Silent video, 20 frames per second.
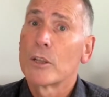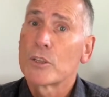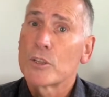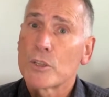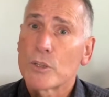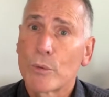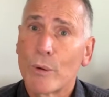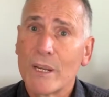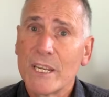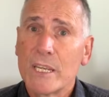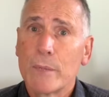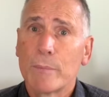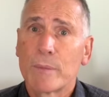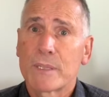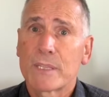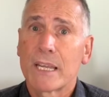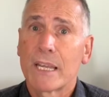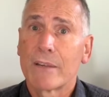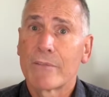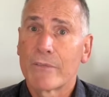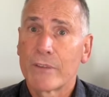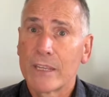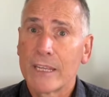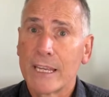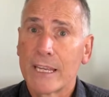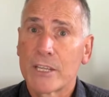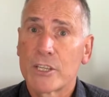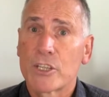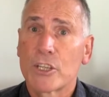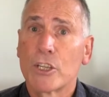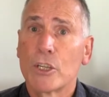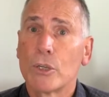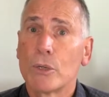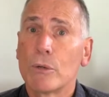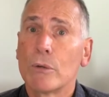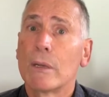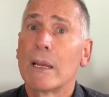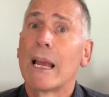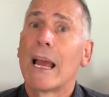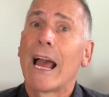20% for year 2,
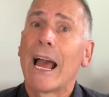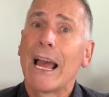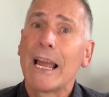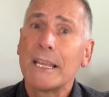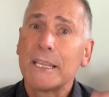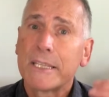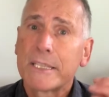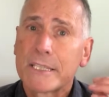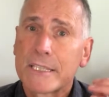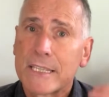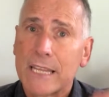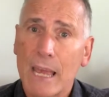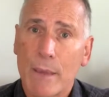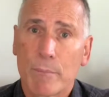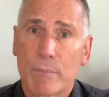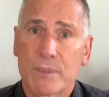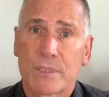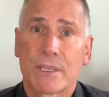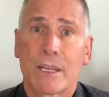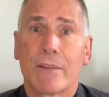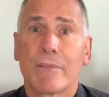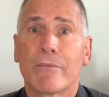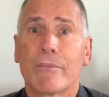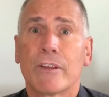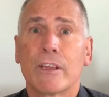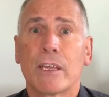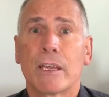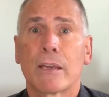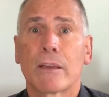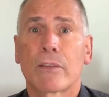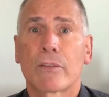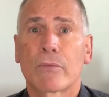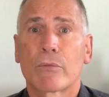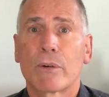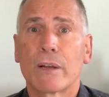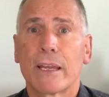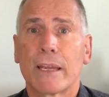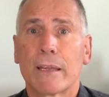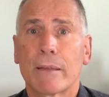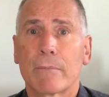and 10% for year
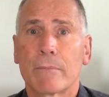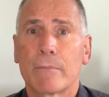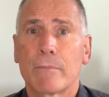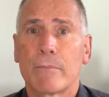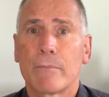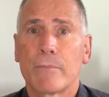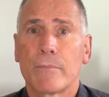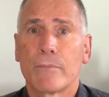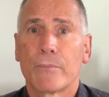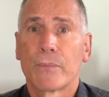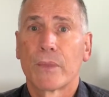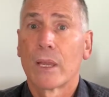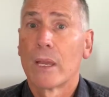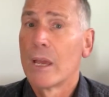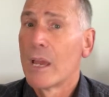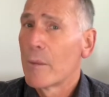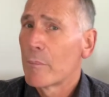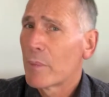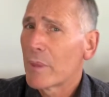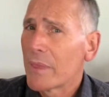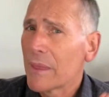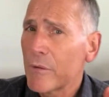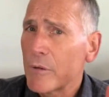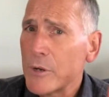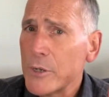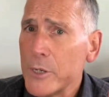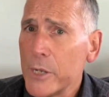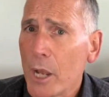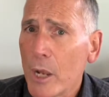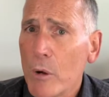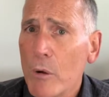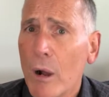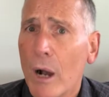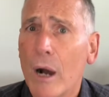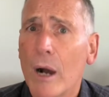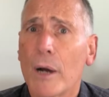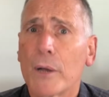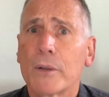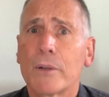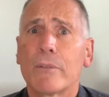3. But there are no
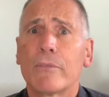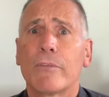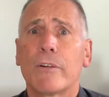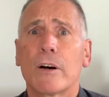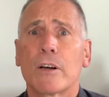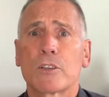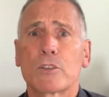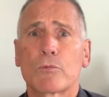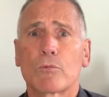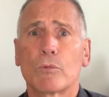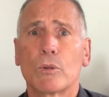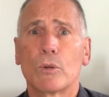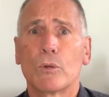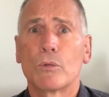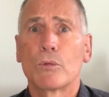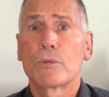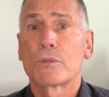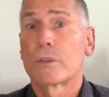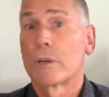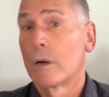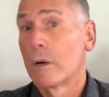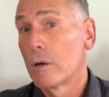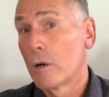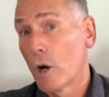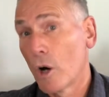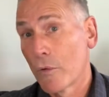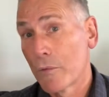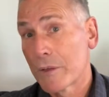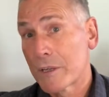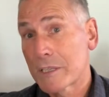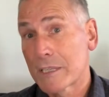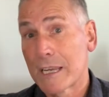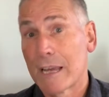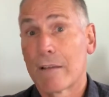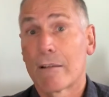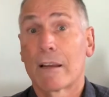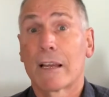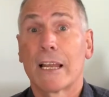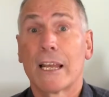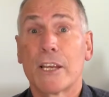hard and fast rules on this
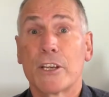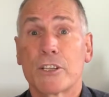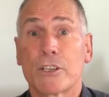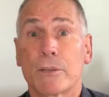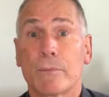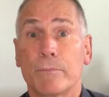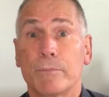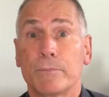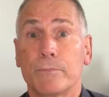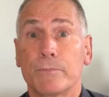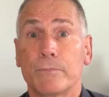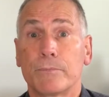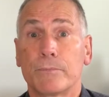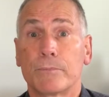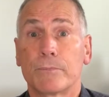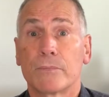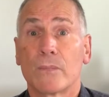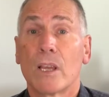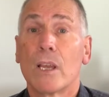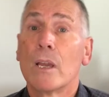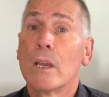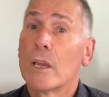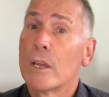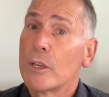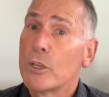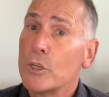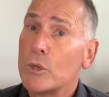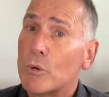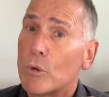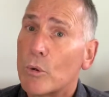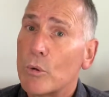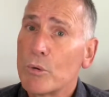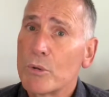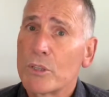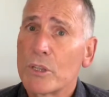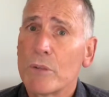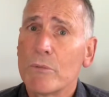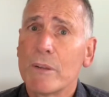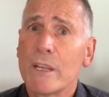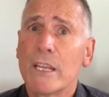calculation. You
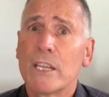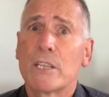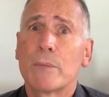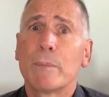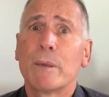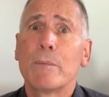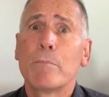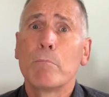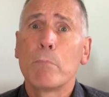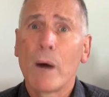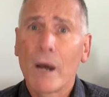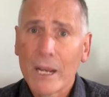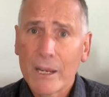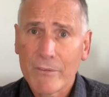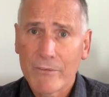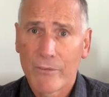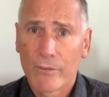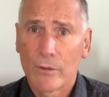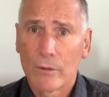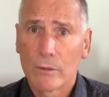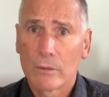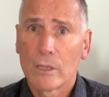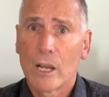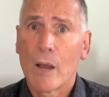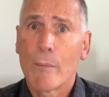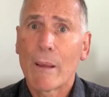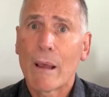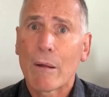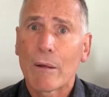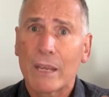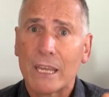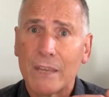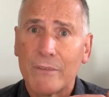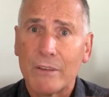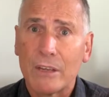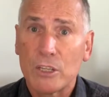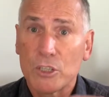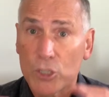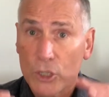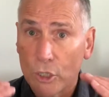also need to be mindful about
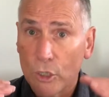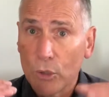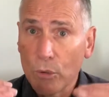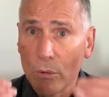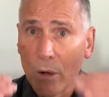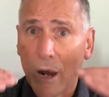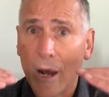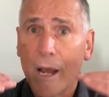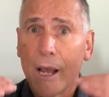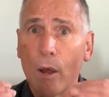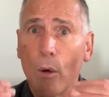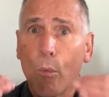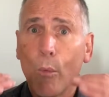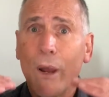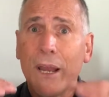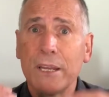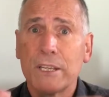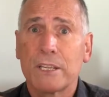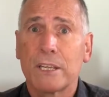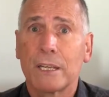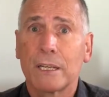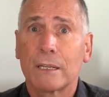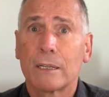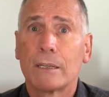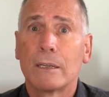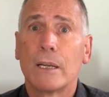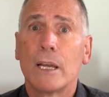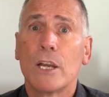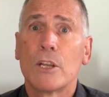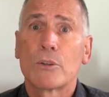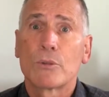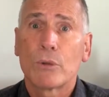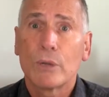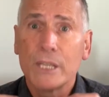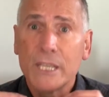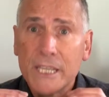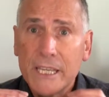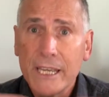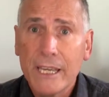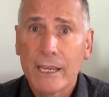giving too high a weighting to a
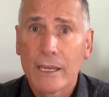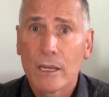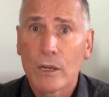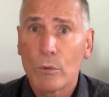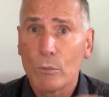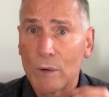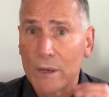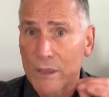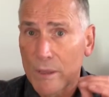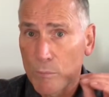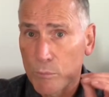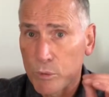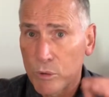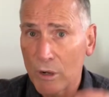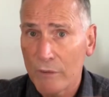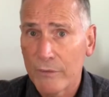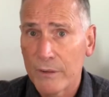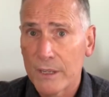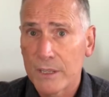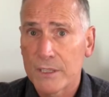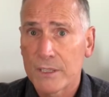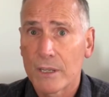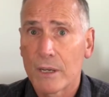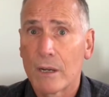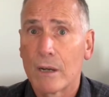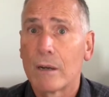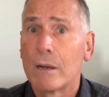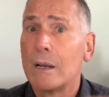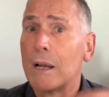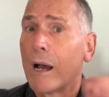year where the profits are